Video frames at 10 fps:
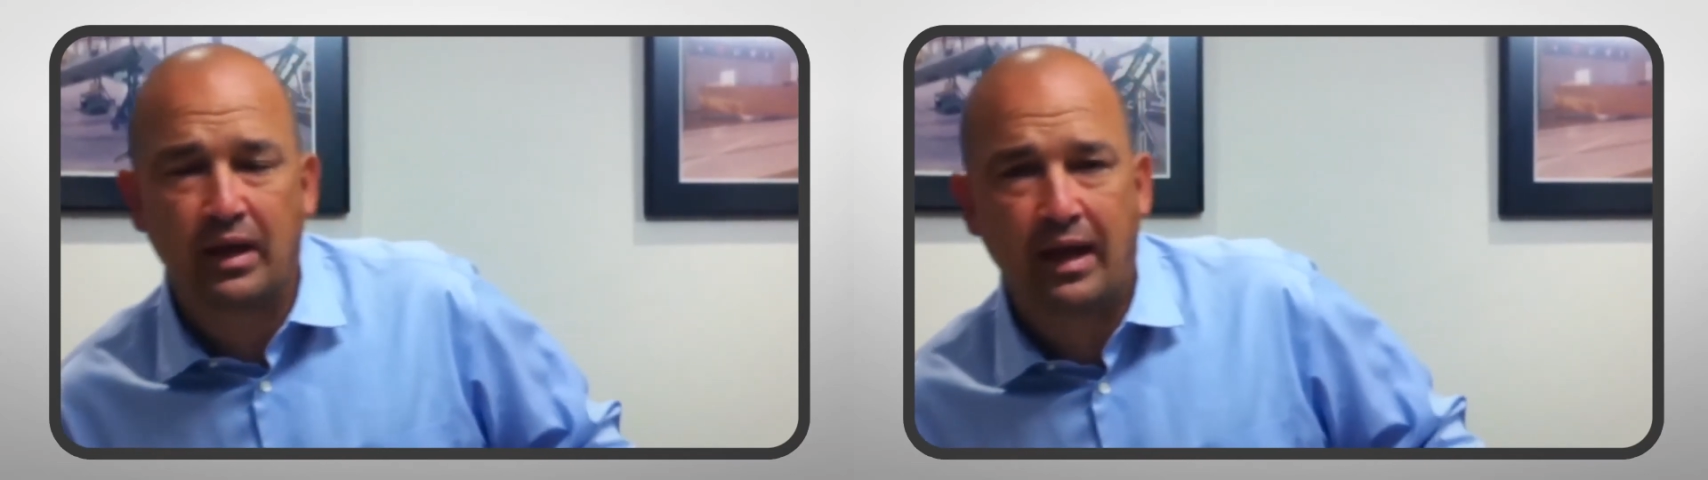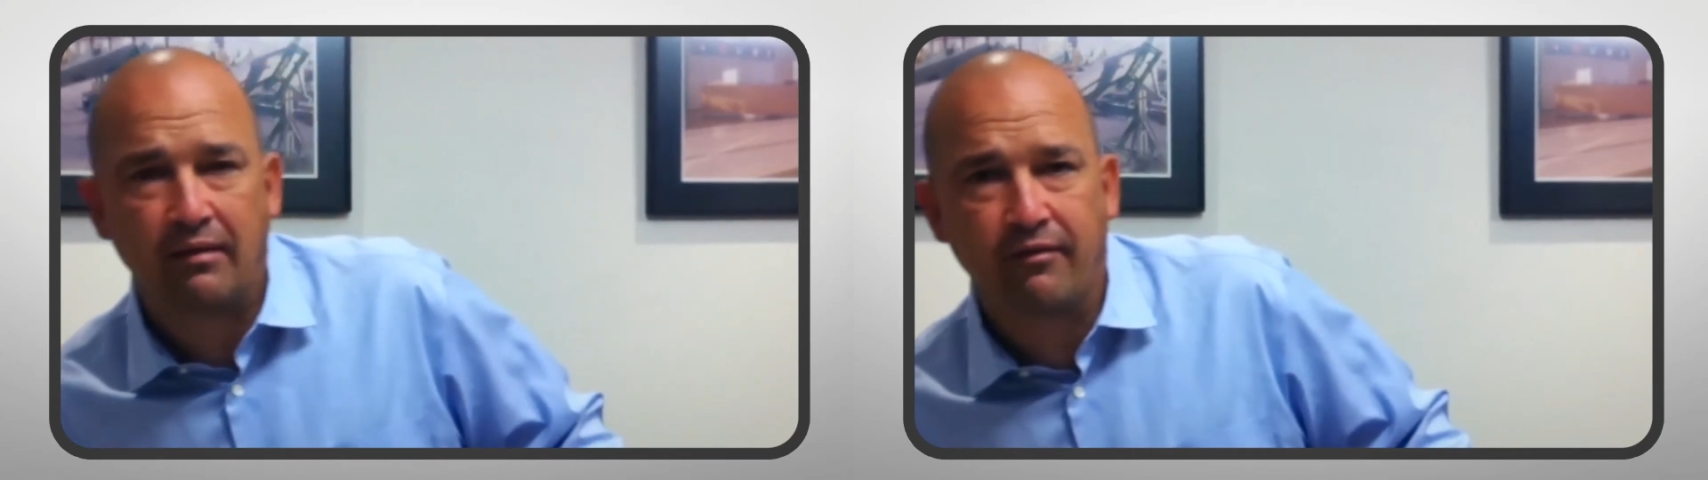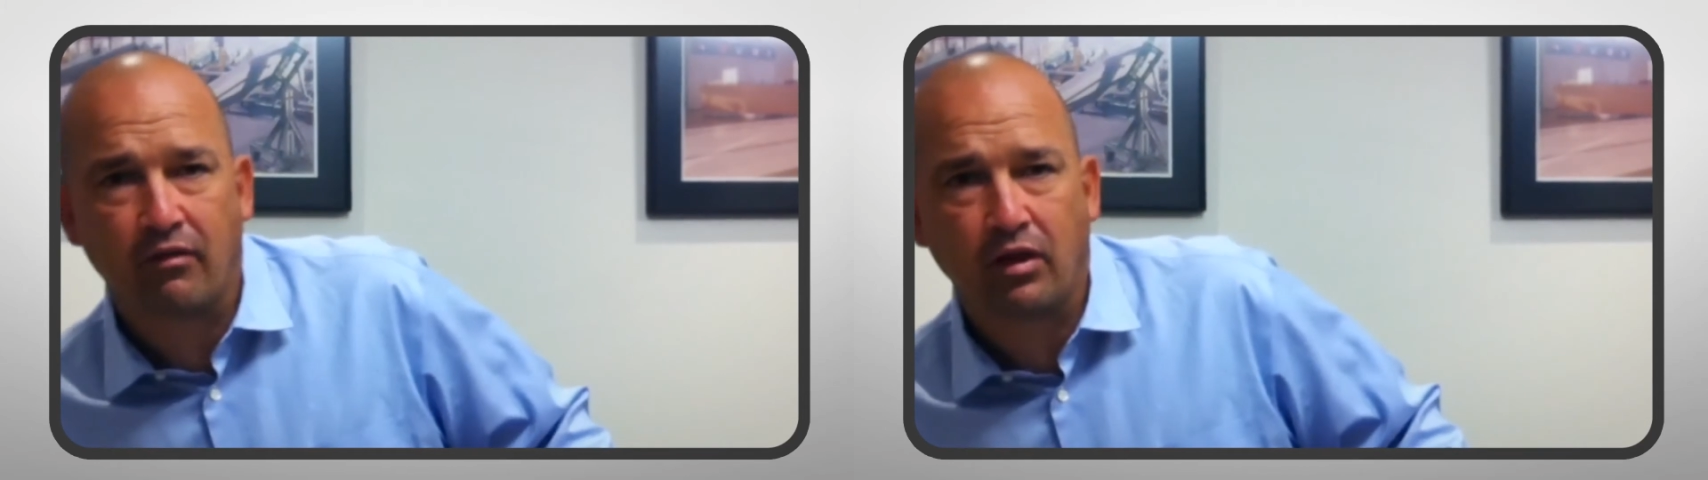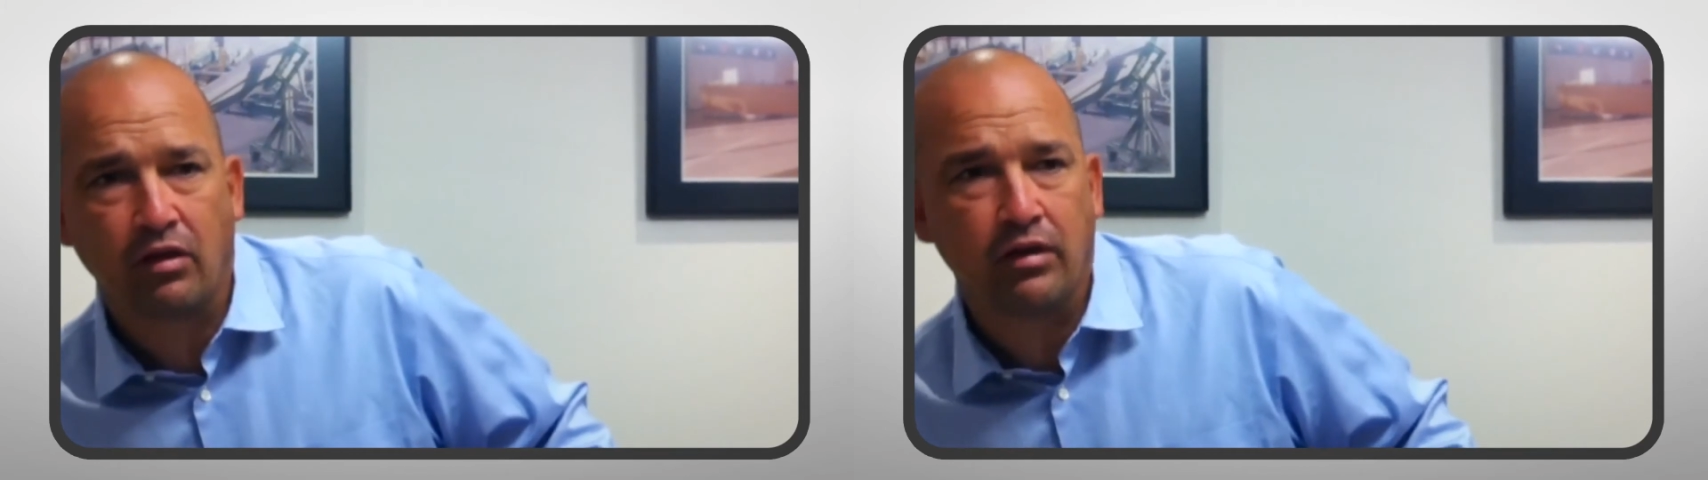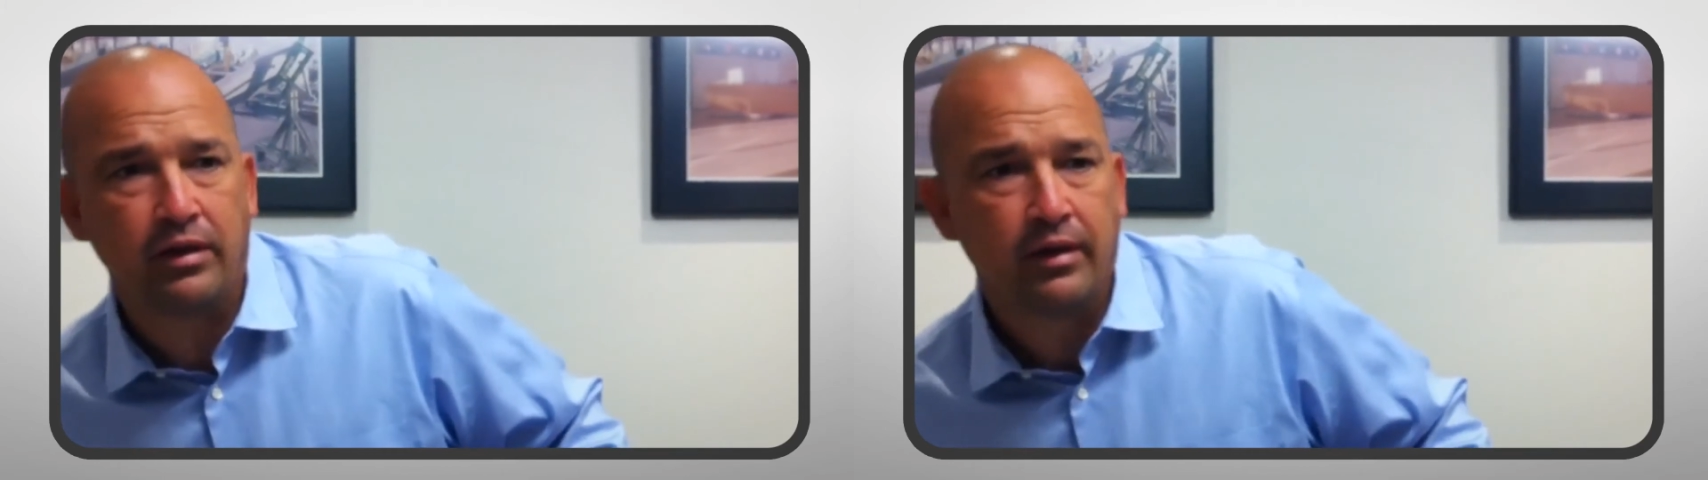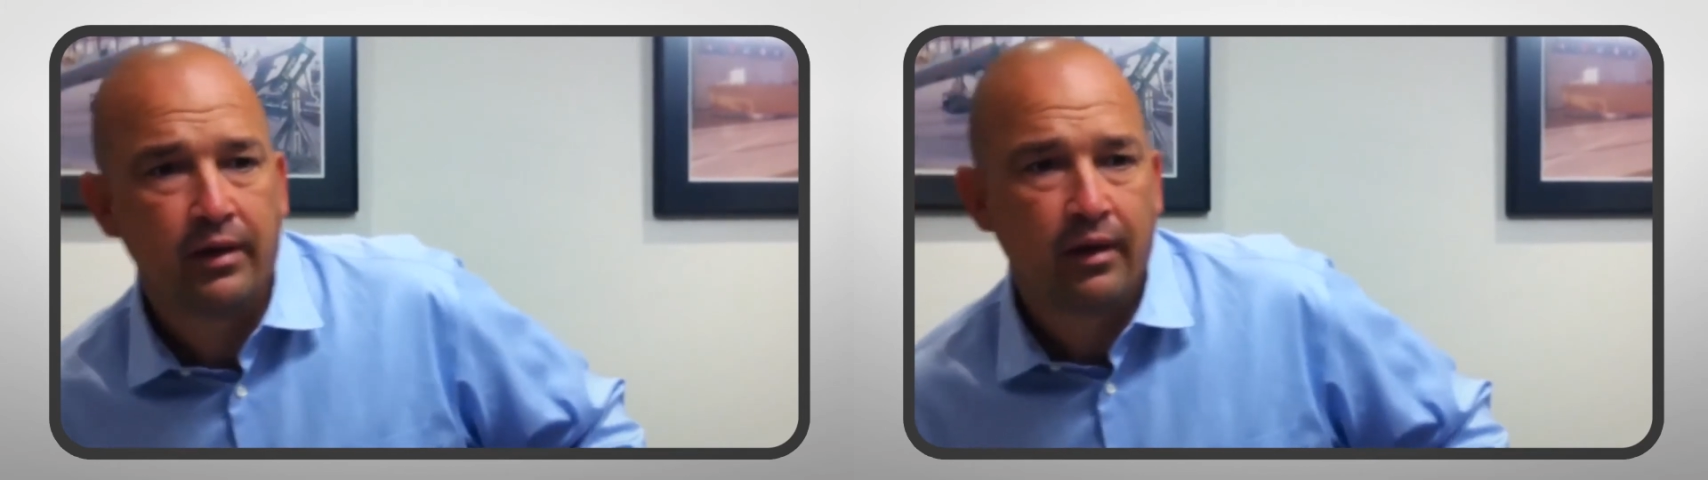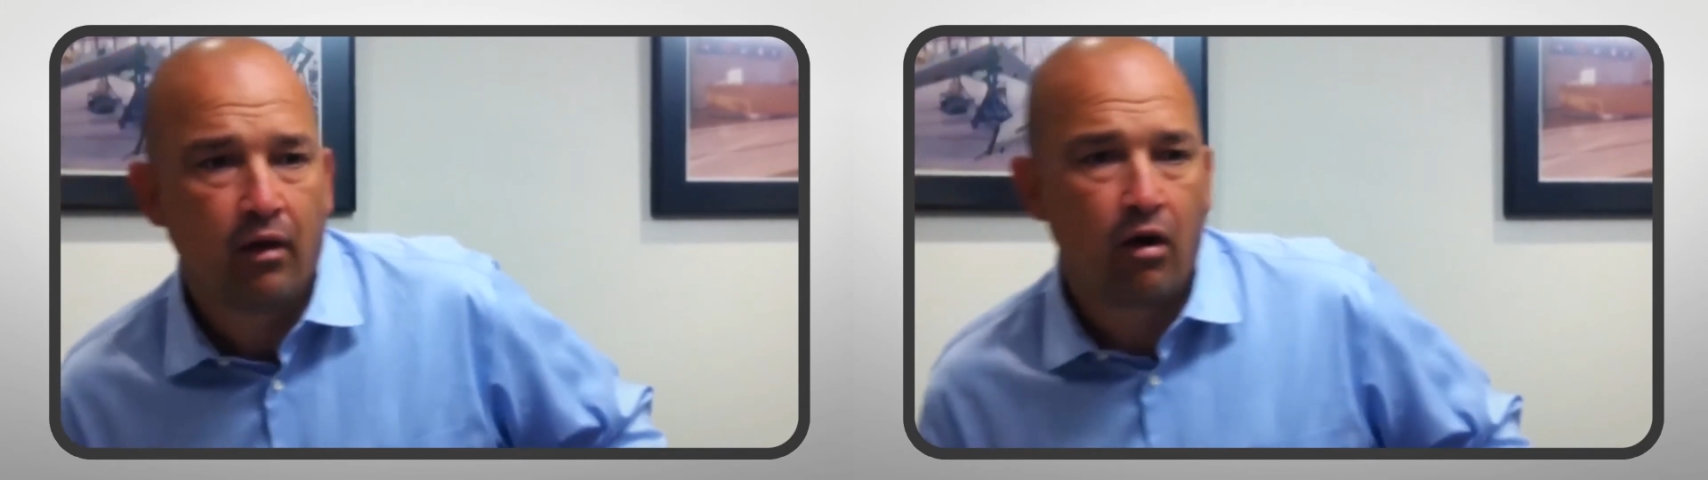we had a very good